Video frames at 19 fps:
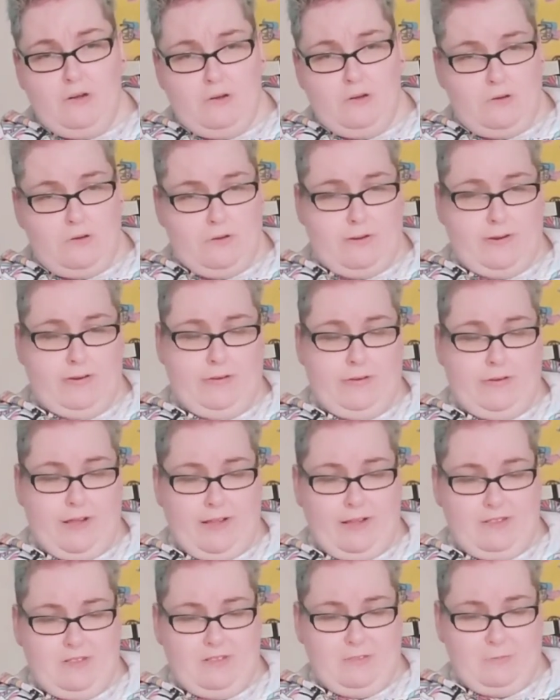or
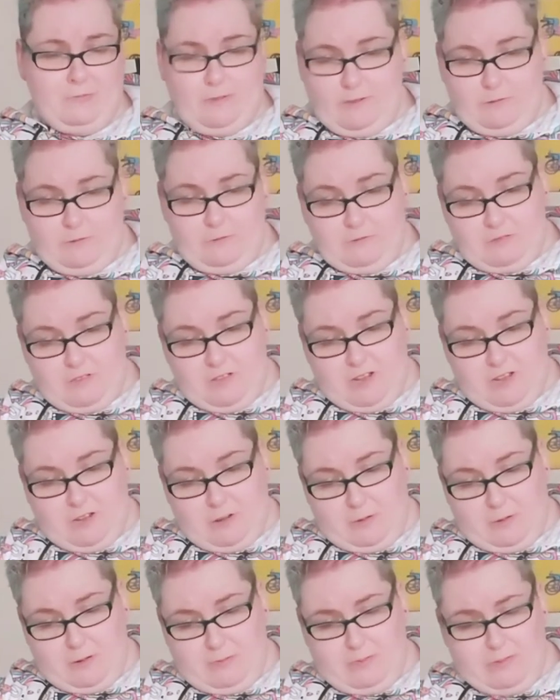unless somebody was to come
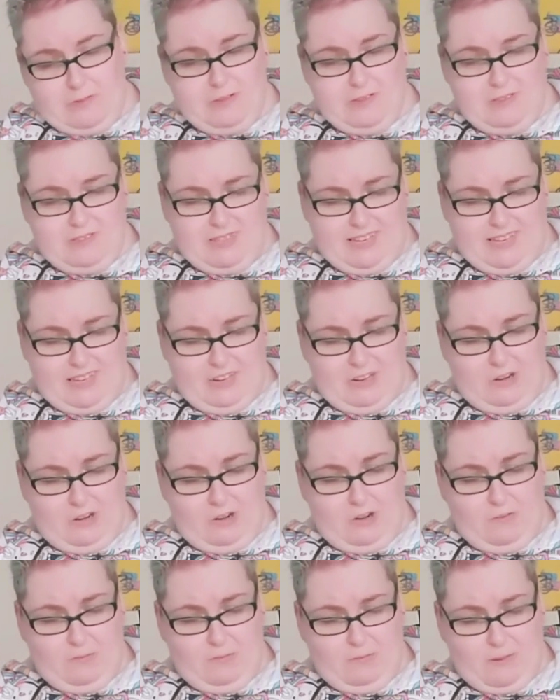up and take it
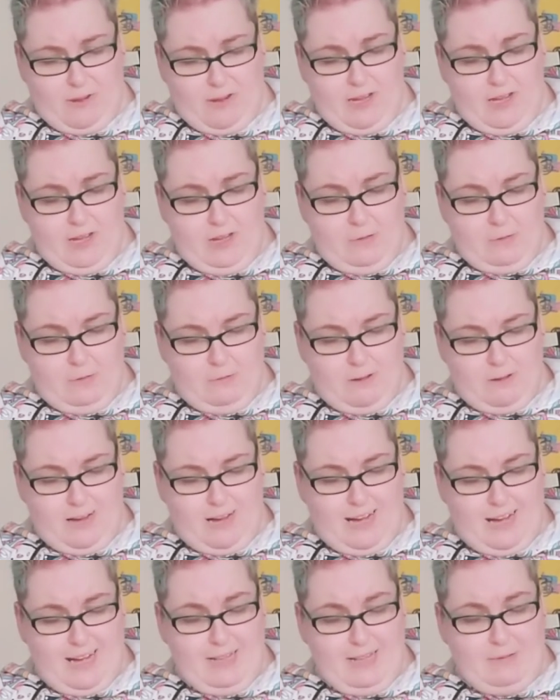off my
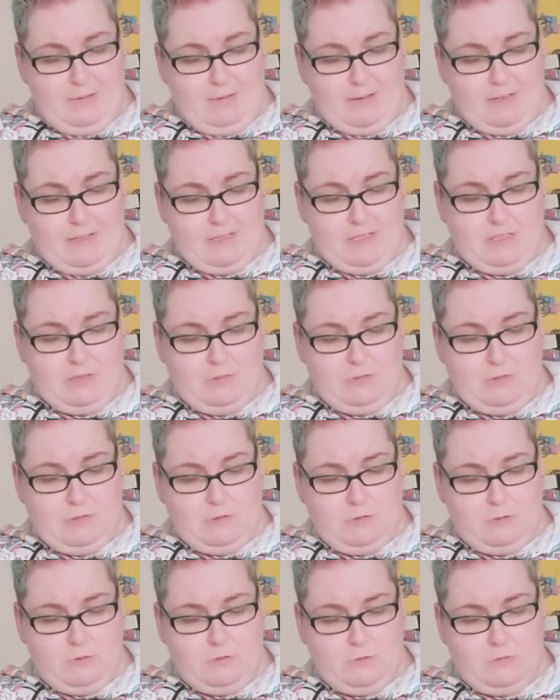hand, which you would
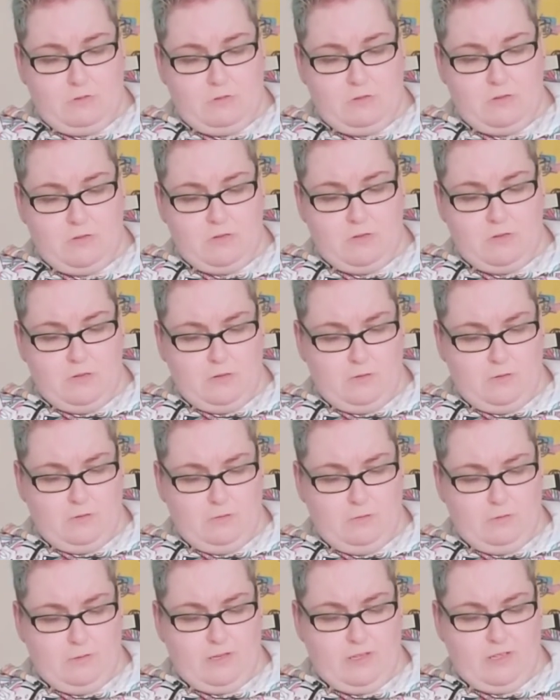hope
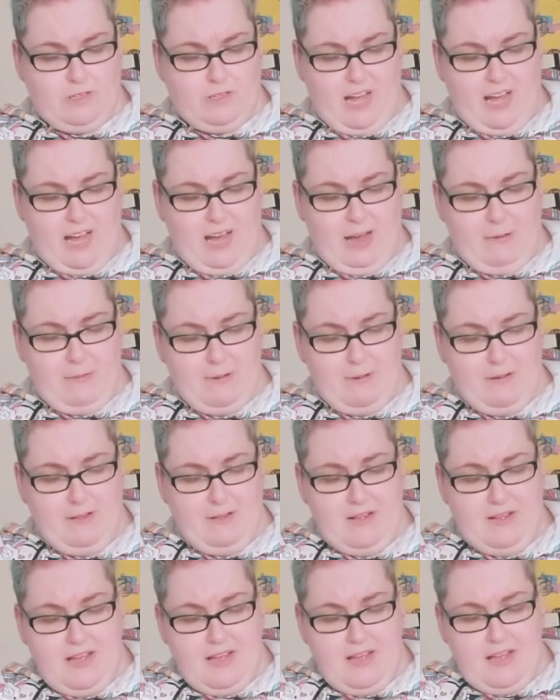wouldn't
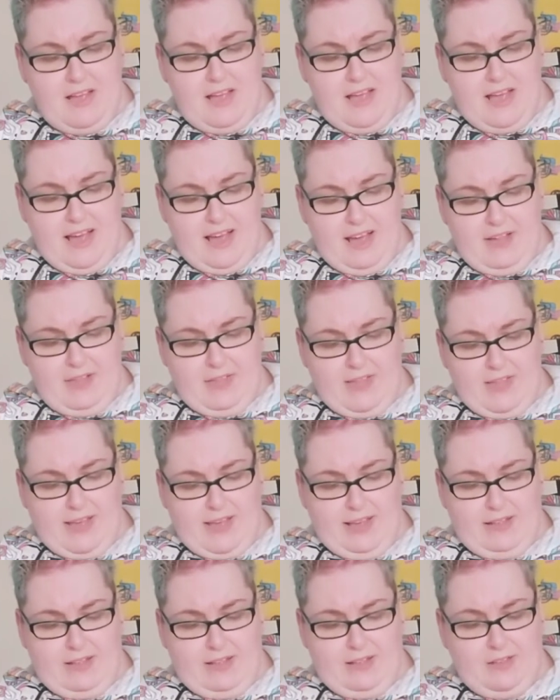happen, and
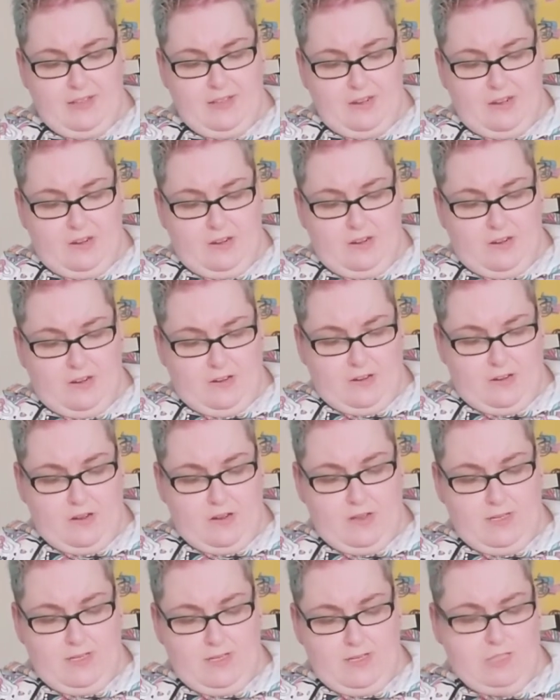then
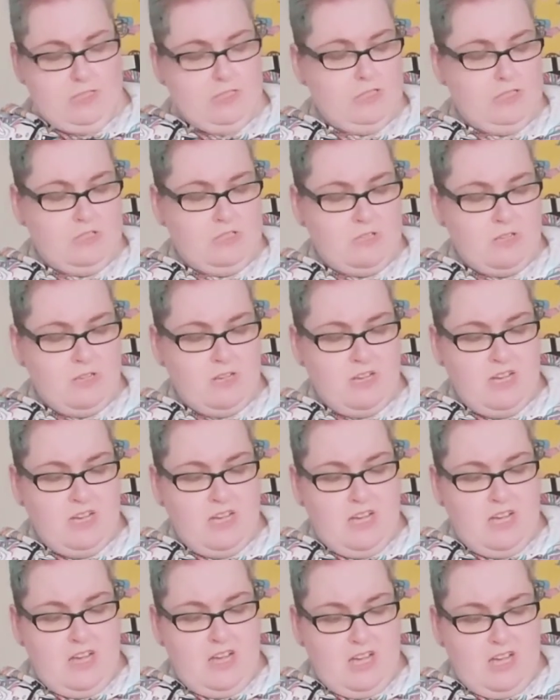you just
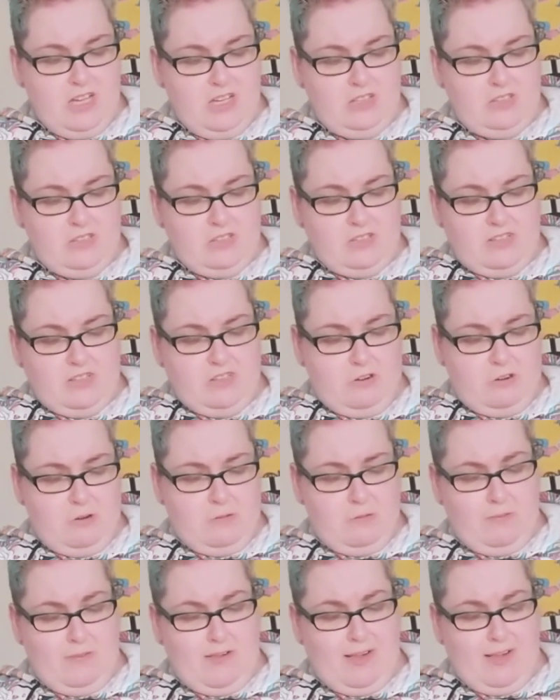use it
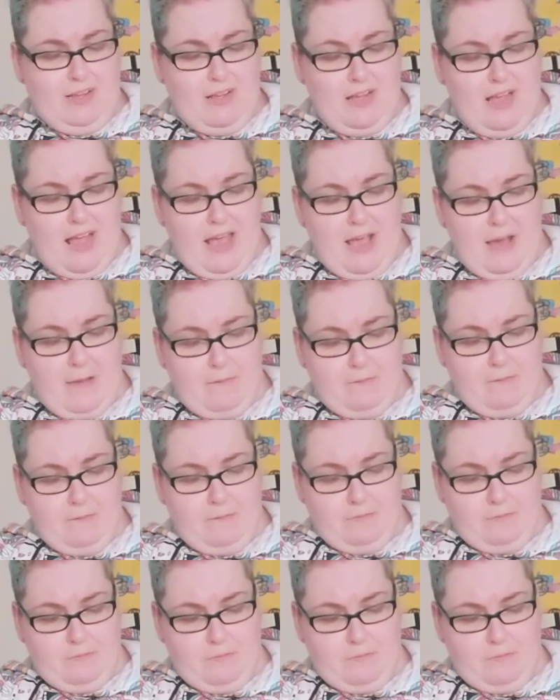normally,